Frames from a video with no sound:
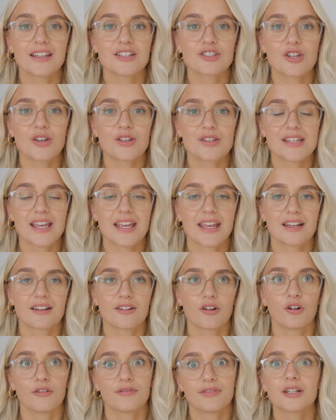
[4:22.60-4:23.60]
shooting
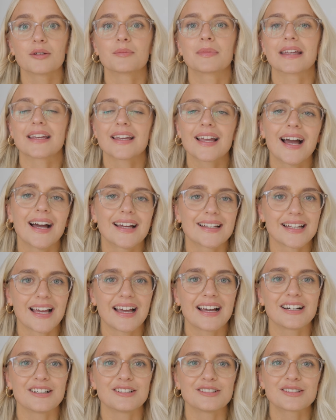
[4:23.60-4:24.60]
or filming
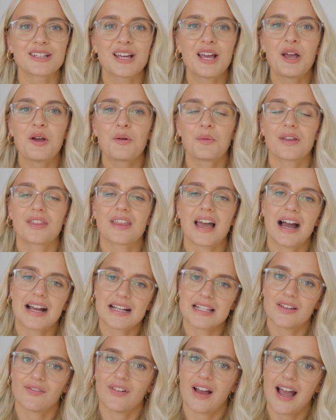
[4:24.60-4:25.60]
handheld with
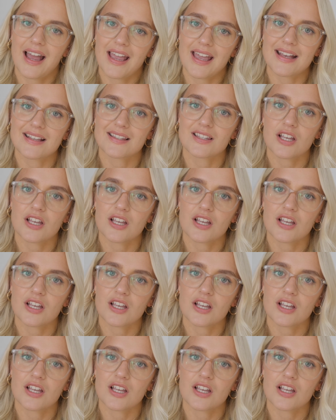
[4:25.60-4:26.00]
active IS